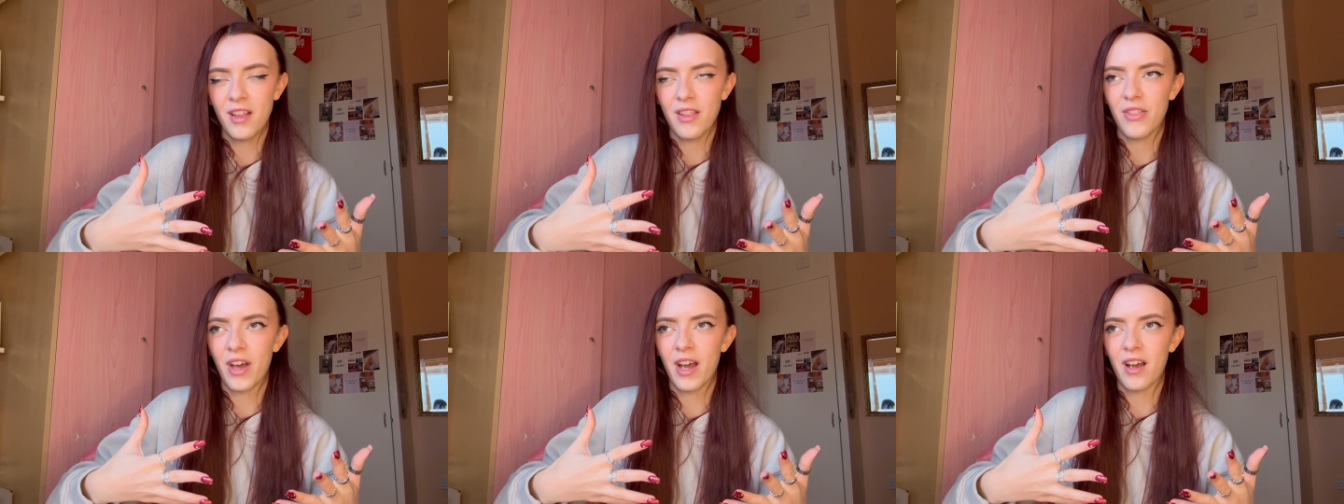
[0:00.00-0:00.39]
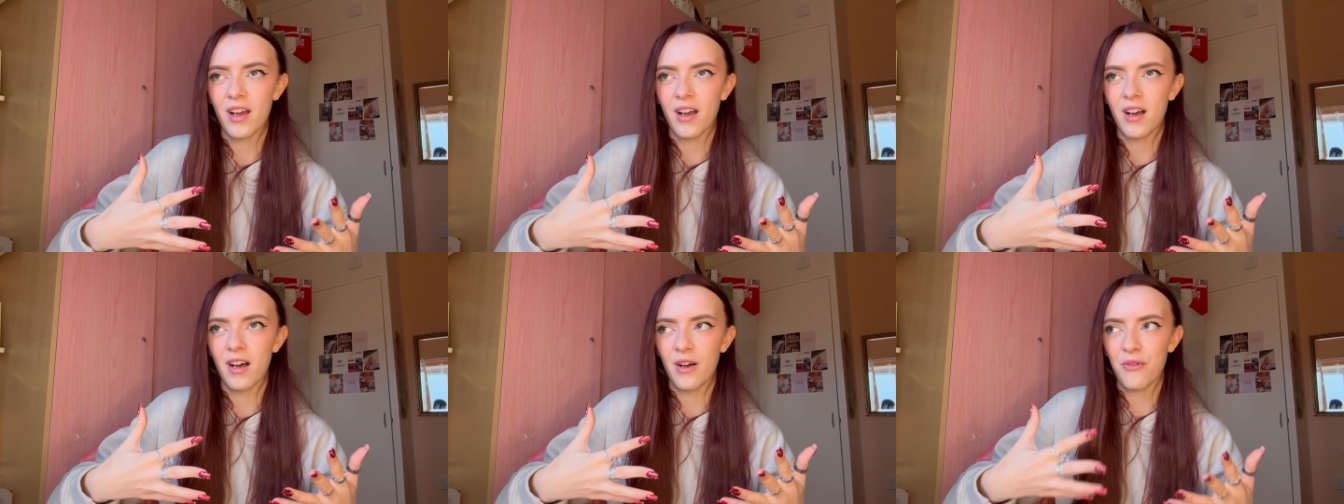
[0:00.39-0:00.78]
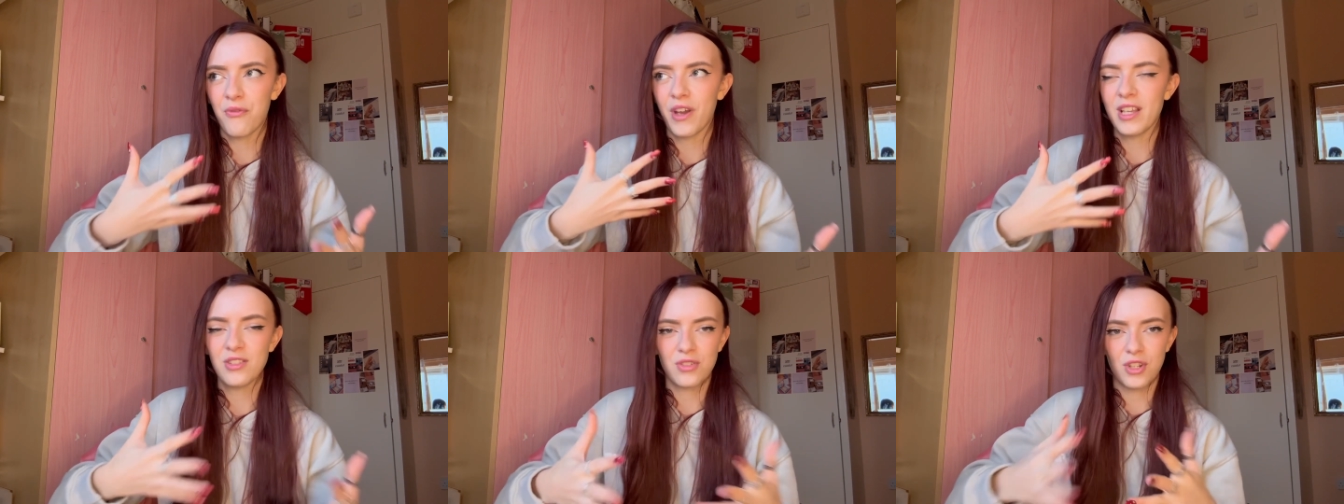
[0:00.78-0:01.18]
that are
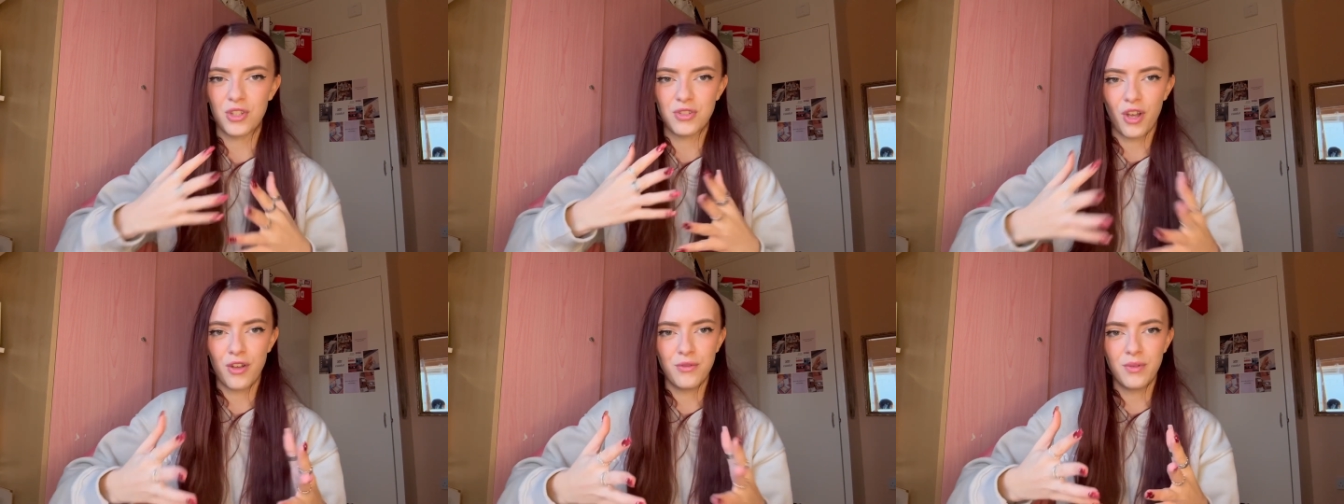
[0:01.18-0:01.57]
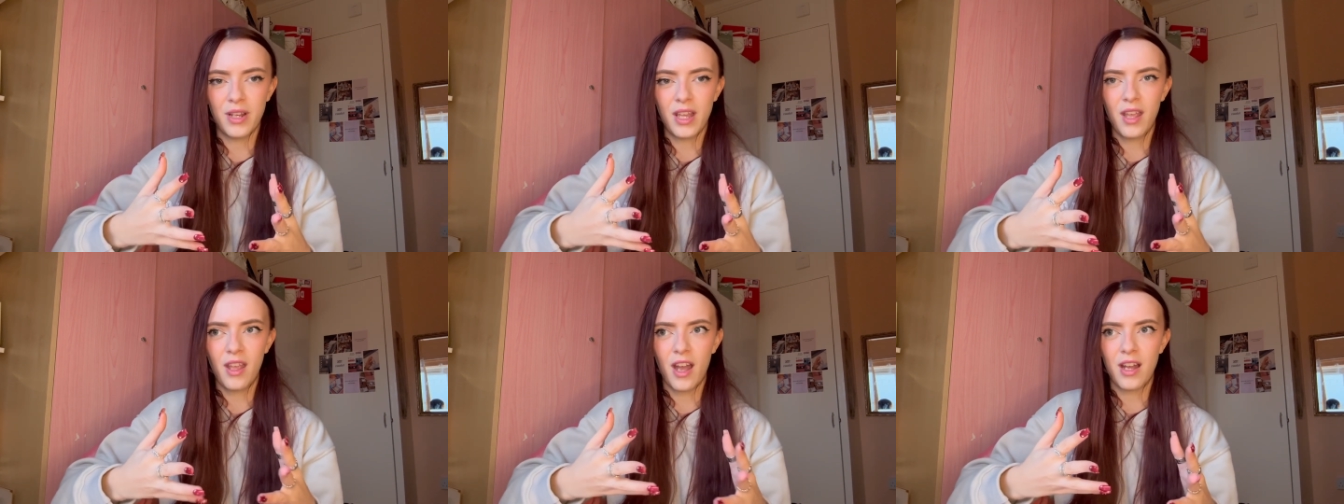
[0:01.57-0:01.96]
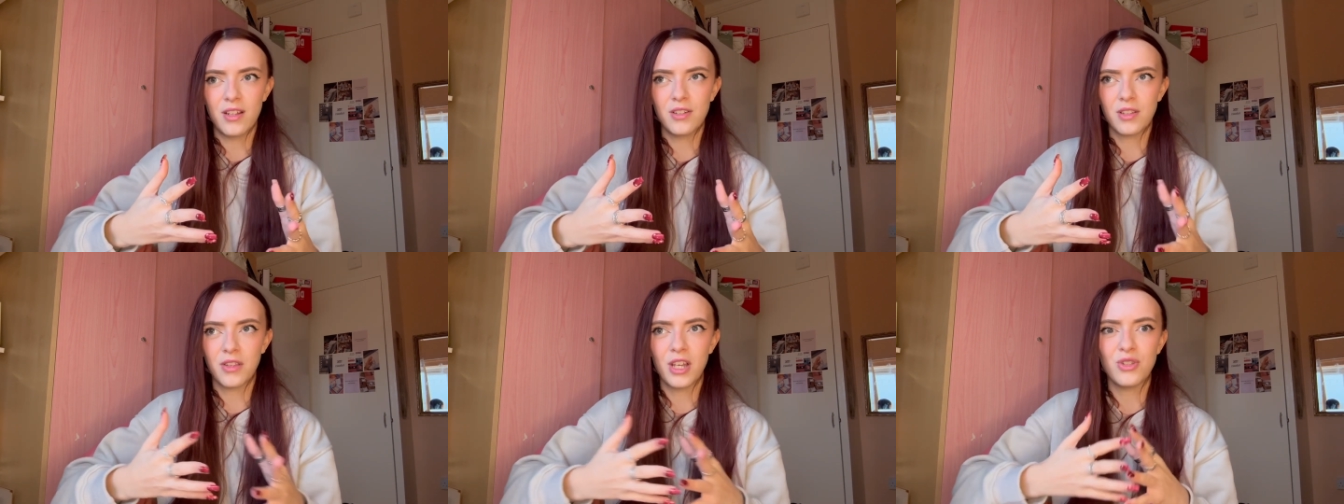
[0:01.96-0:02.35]
faceless only,
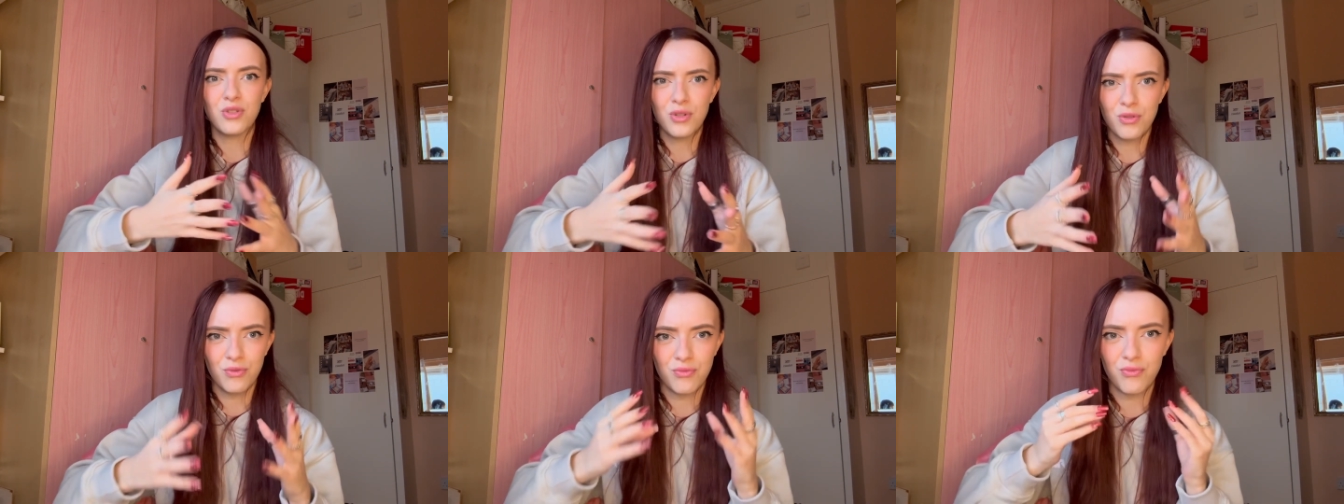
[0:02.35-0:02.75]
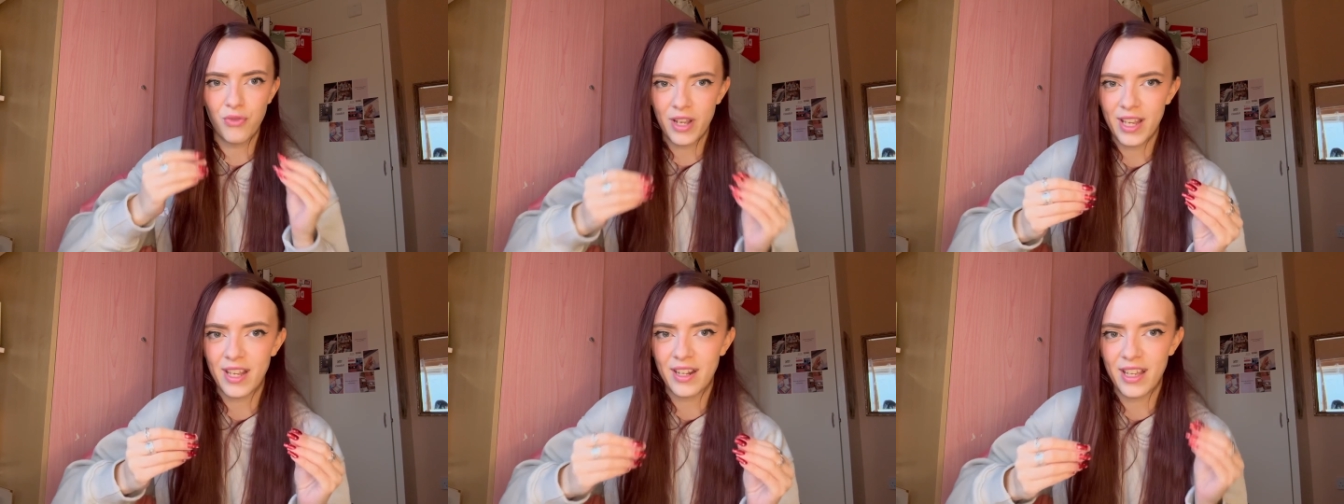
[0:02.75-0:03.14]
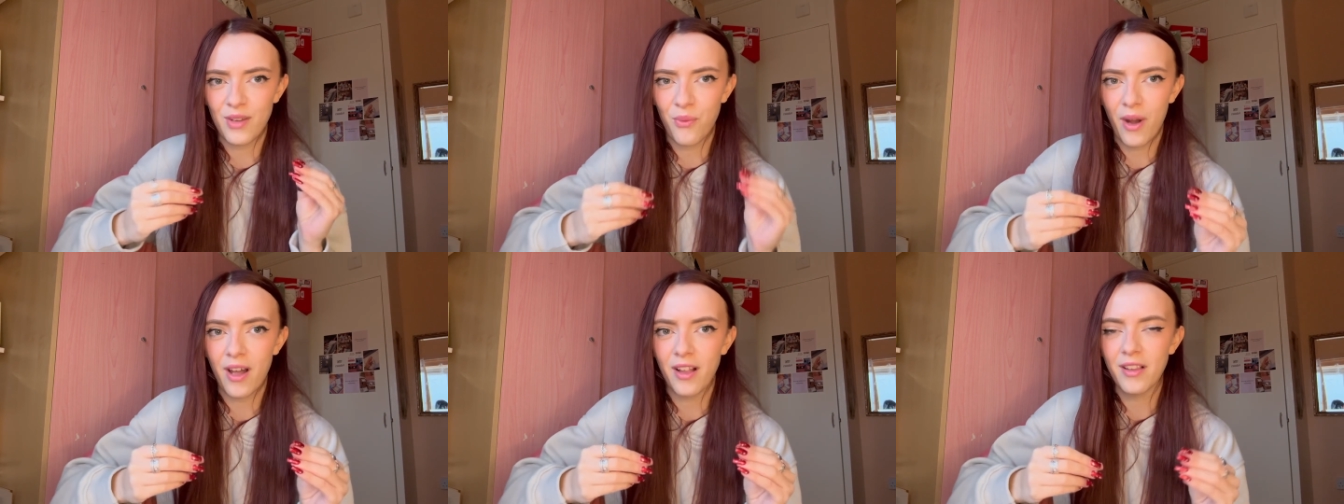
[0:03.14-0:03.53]
and they do
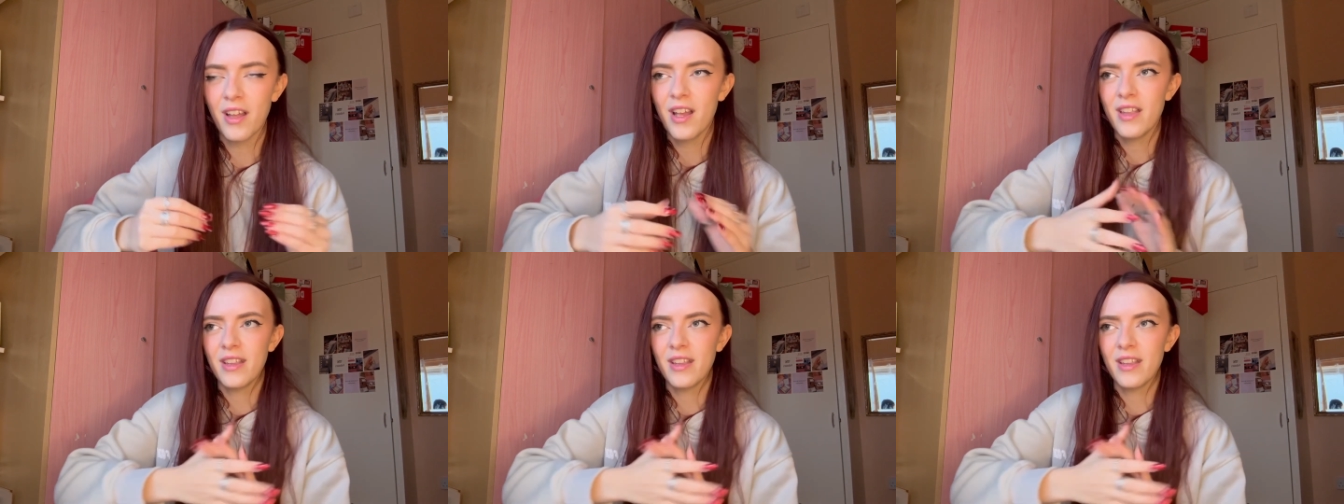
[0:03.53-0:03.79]
really well.